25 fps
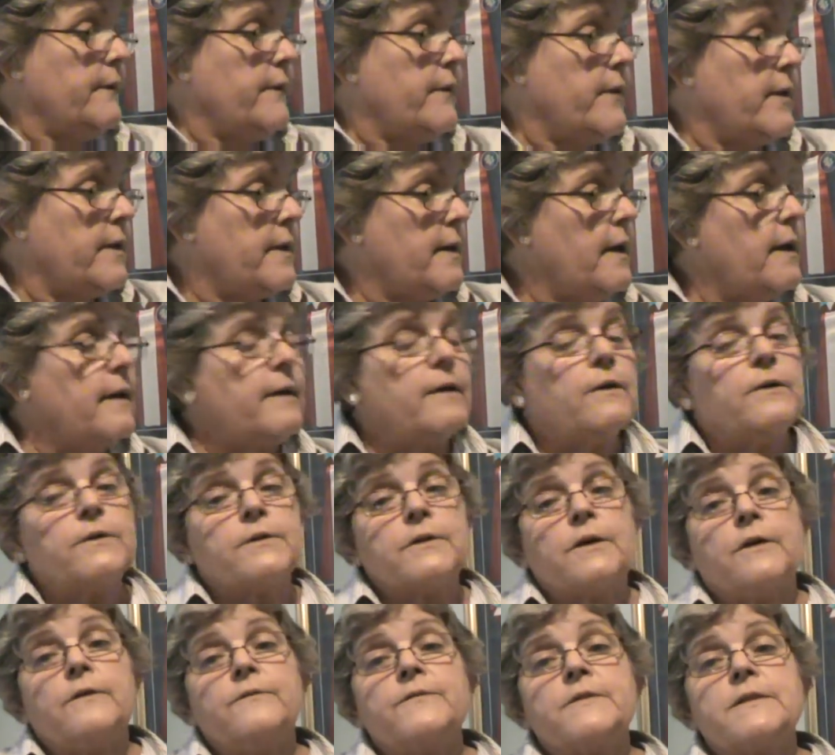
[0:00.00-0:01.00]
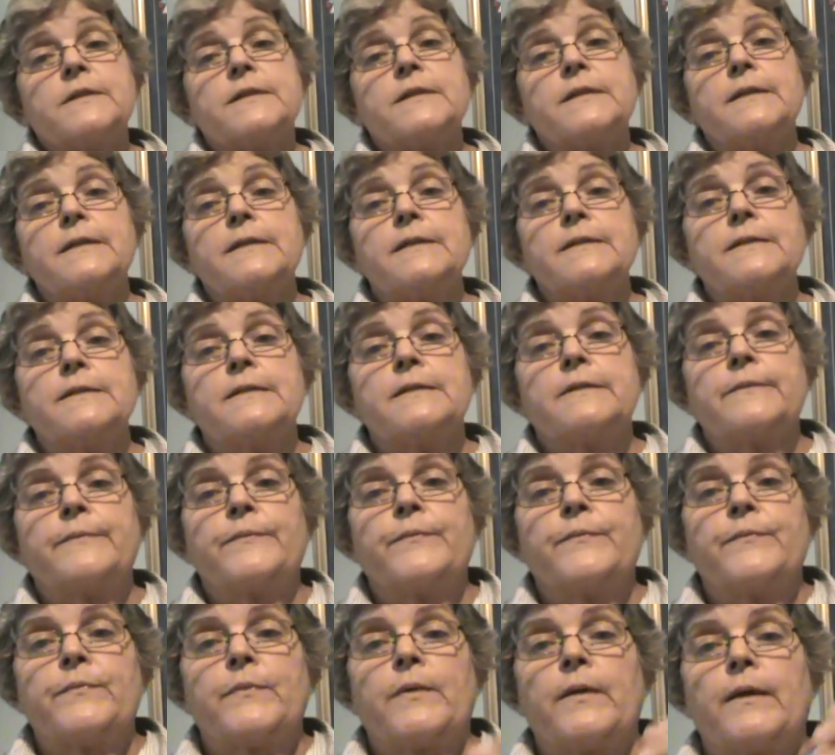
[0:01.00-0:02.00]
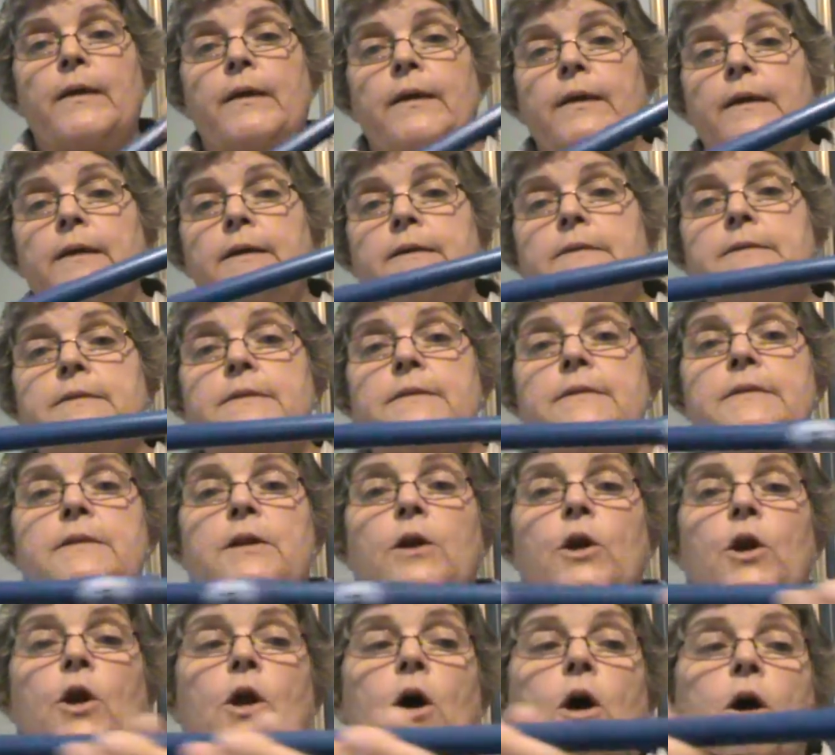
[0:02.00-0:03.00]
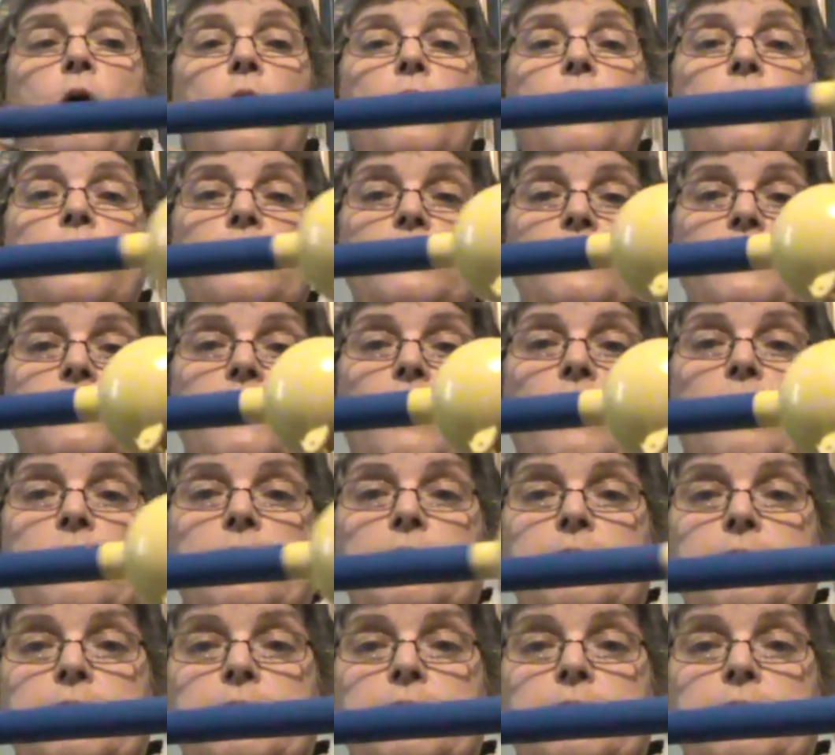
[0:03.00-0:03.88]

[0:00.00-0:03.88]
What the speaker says: that I got overseas is this long target